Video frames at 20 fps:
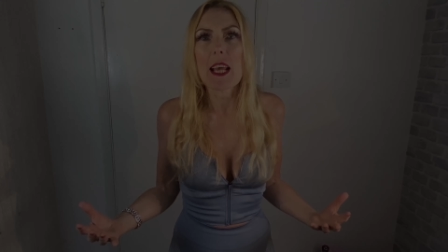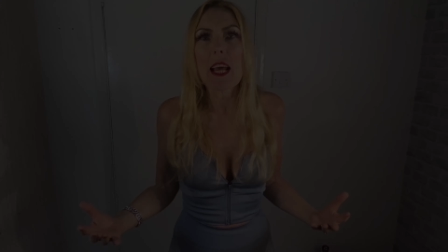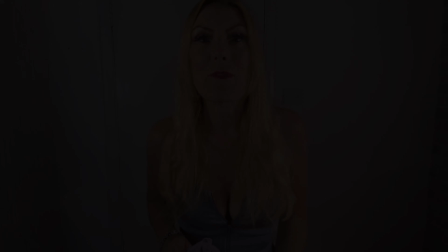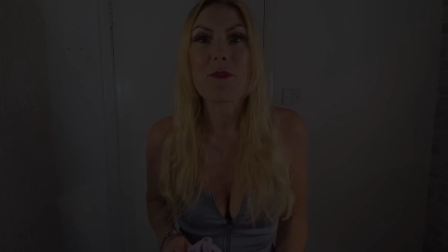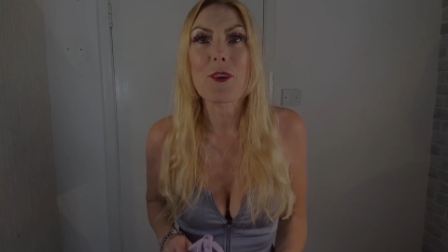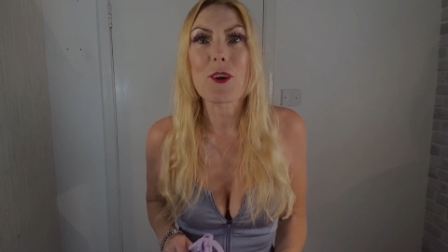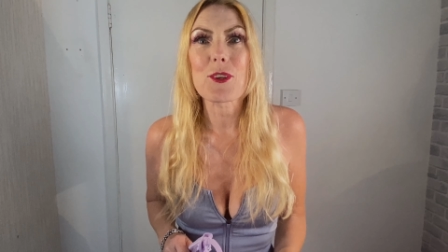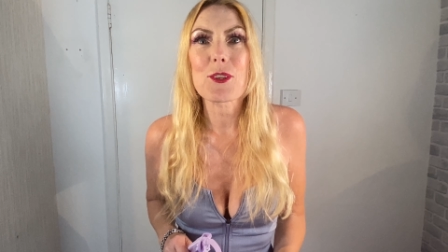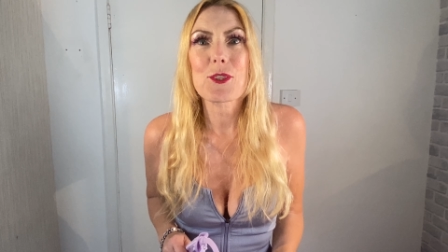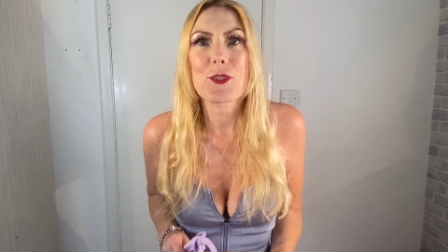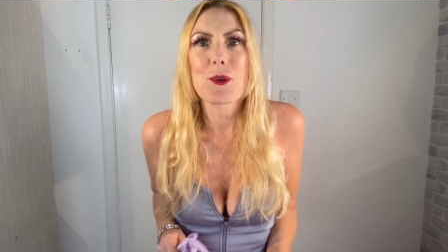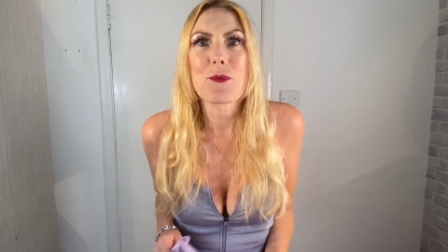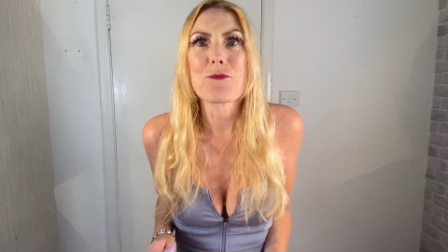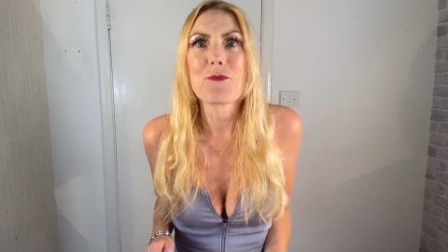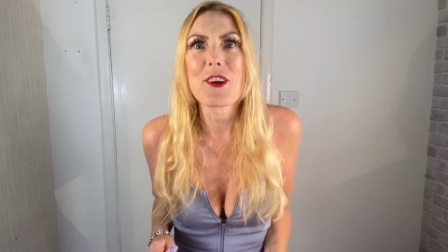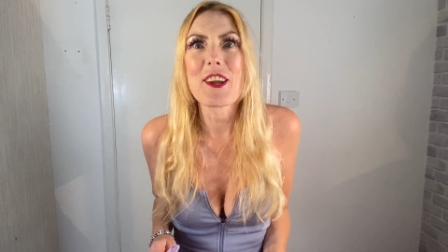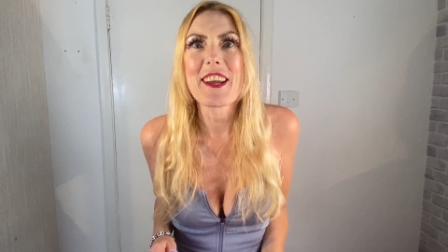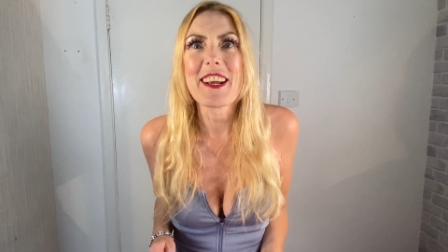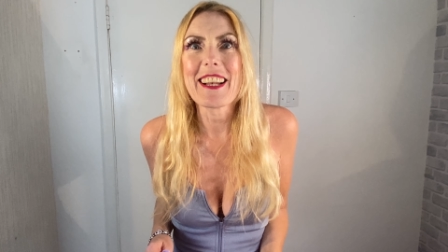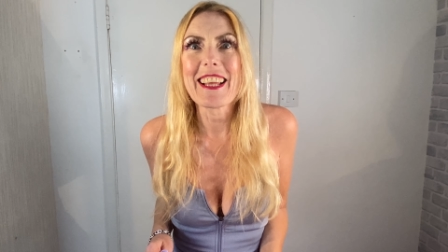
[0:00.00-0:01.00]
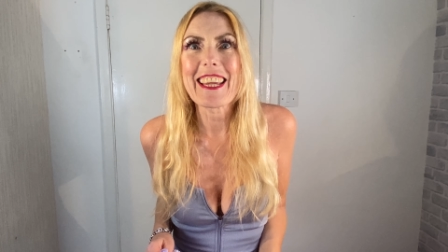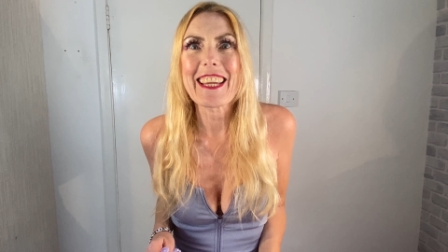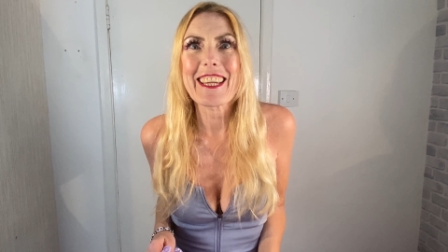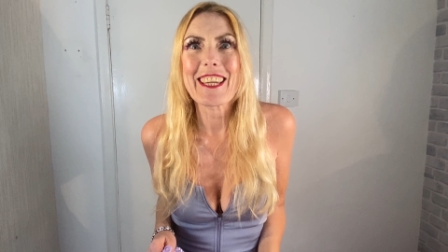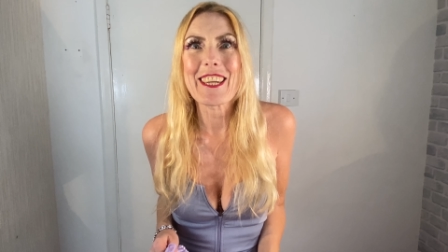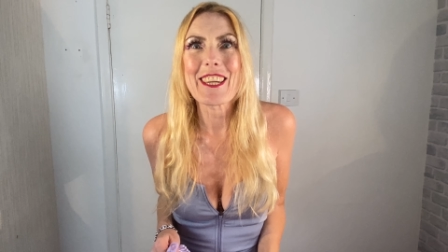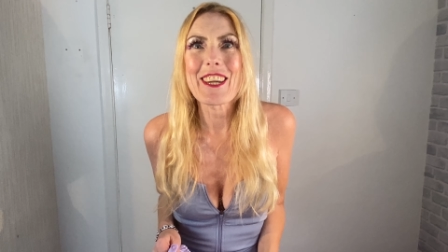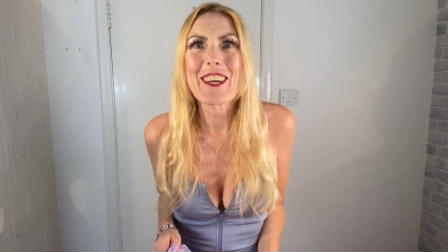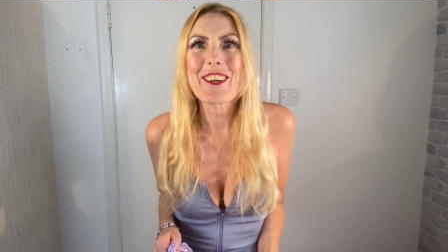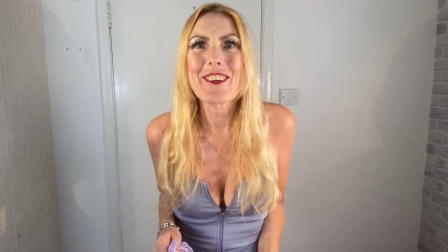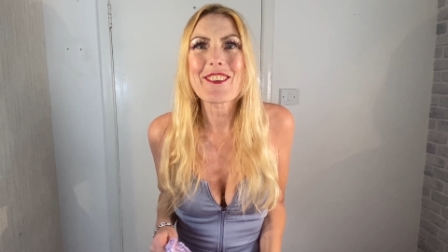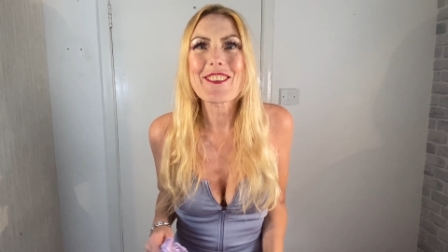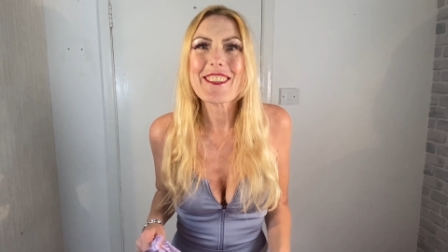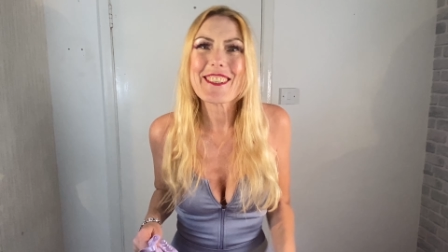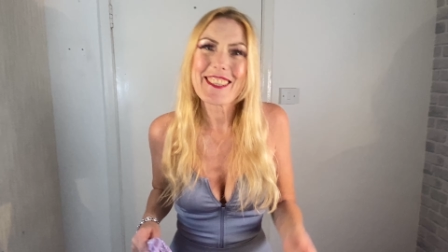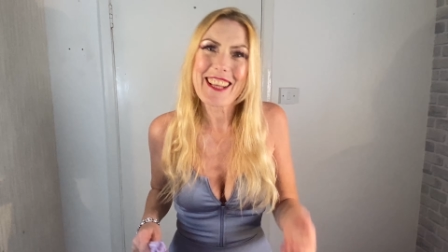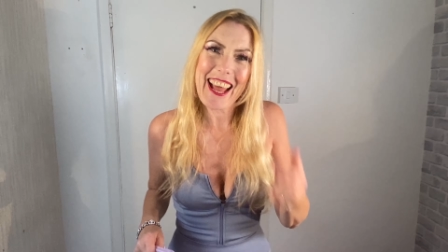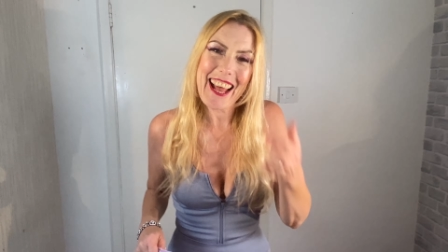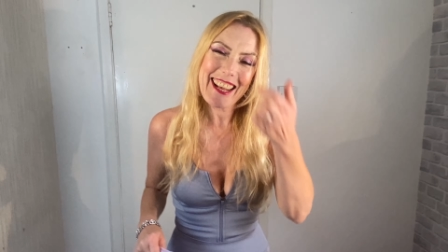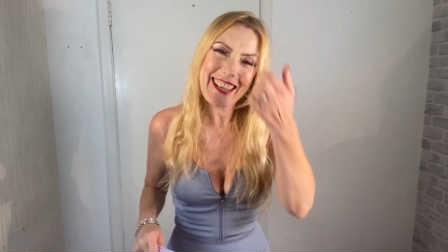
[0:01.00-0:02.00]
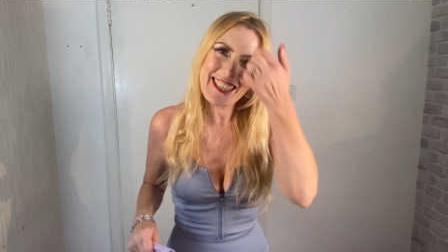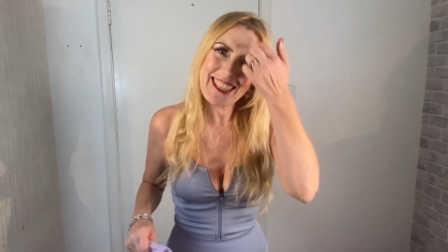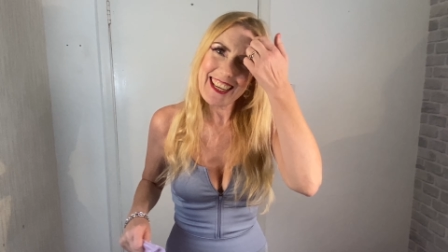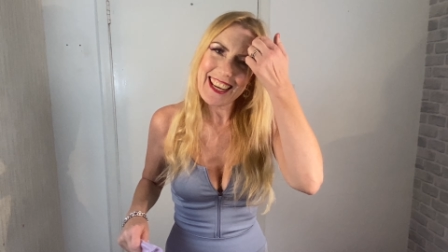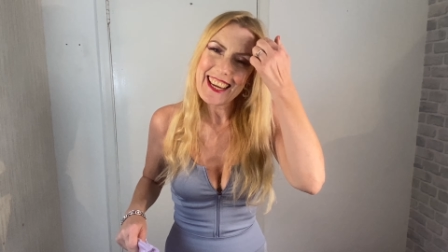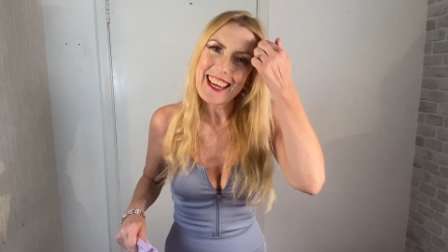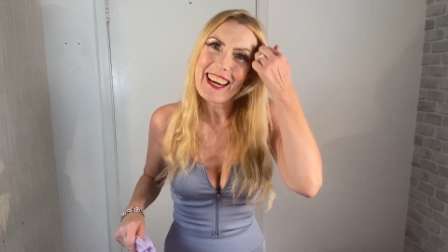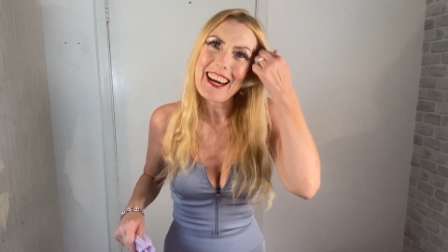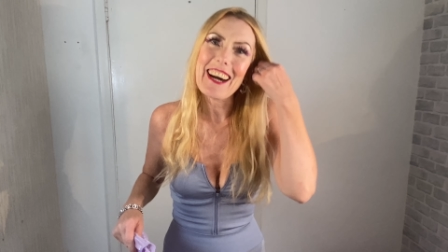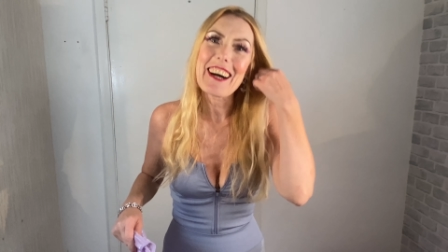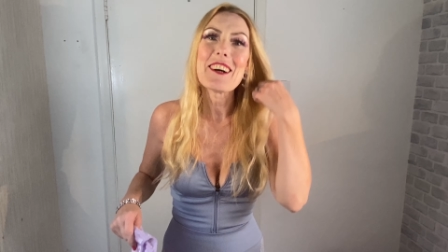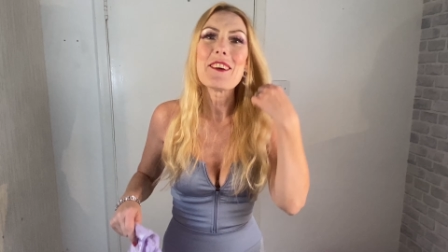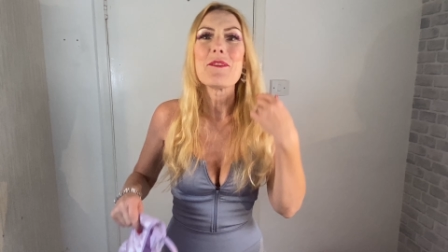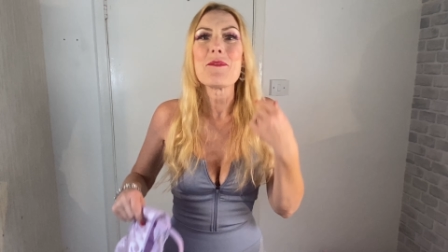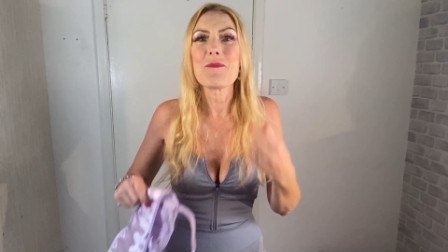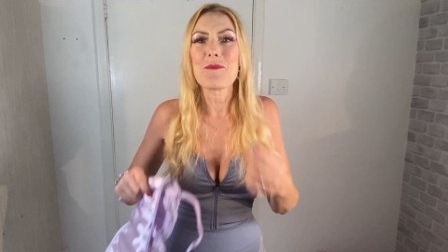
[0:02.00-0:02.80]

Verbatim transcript: We've got some really cute sets here.